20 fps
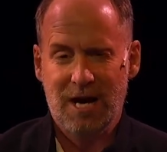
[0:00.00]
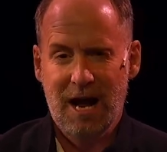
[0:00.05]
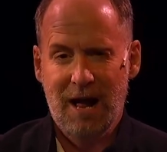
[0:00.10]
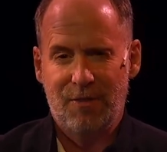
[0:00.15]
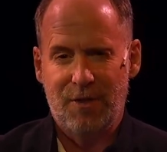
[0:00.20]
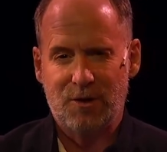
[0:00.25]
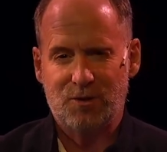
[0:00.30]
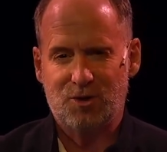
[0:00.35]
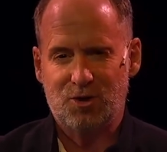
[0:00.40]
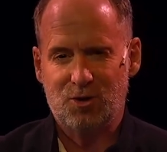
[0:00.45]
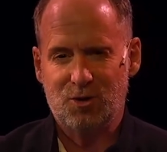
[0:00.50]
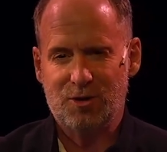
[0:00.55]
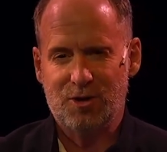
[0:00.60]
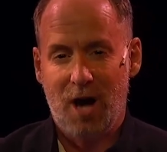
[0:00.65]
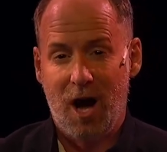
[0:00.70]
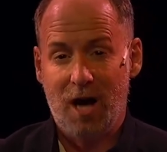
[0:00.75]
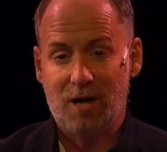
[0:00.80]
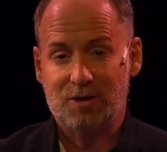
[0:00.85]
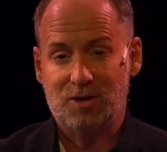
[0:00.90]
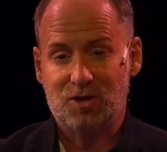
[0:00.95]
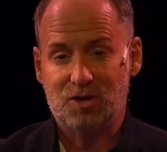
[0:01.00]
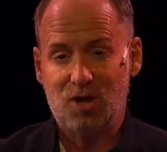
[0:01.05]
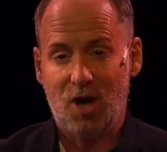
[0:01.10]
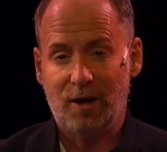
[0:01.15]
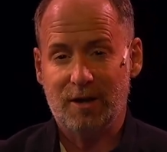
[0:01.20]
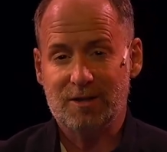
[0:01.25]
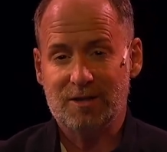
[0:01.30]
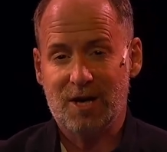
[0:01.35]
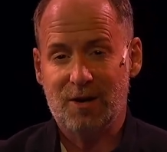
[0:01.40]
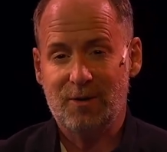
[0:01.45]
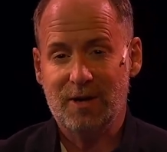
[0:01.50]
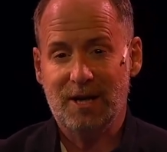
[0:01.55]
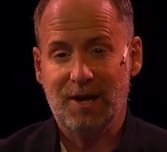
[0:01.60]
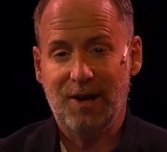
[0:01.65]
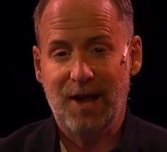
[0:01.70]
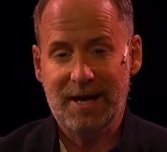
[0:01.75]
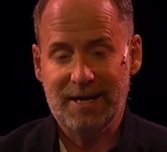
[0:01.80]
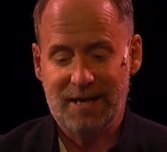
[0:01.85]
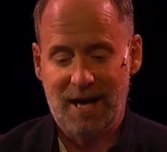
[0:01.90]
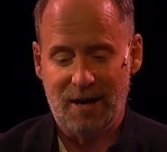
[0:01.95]
there stood a solitary
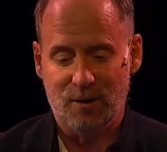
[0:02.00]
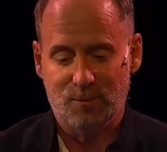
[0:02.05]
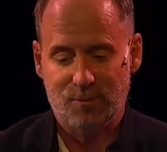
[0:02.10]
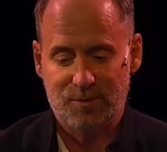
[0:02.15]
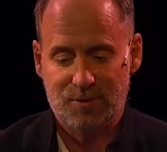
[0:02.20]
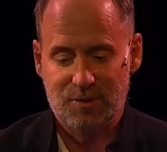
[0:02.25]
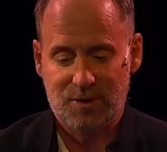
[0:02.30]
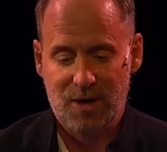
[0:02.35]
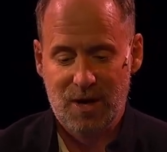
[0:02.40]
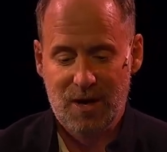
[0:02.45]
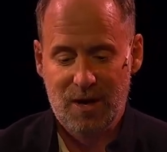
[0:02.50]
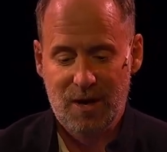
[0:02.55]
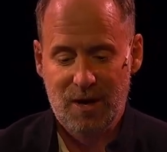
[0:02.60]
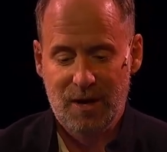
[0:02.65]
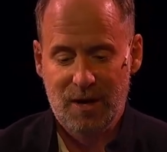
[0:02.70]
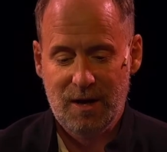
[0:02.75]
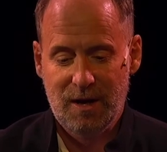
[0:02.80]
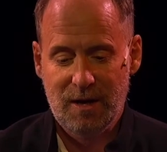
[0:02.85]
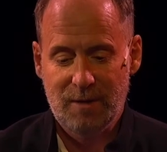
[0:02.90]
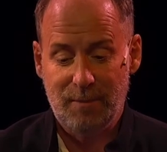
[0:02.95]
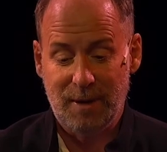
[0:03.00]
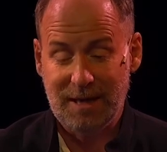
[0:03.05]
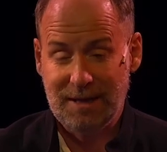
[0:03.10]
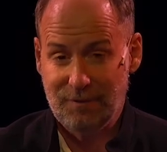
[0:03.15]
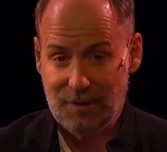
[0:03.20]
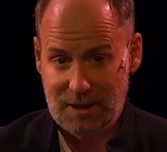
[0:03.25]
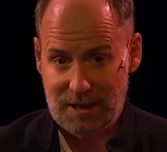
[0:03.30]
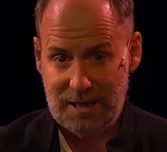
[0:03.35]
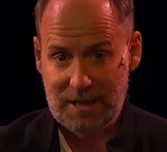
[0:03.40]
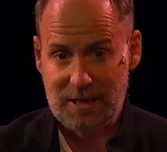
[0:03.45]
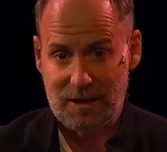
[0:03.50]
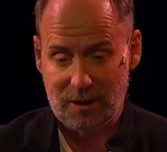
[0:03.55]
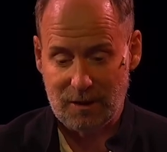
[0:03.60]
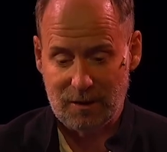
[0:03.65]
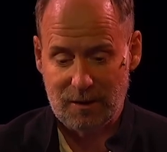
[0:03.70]
lighthouse. But even here,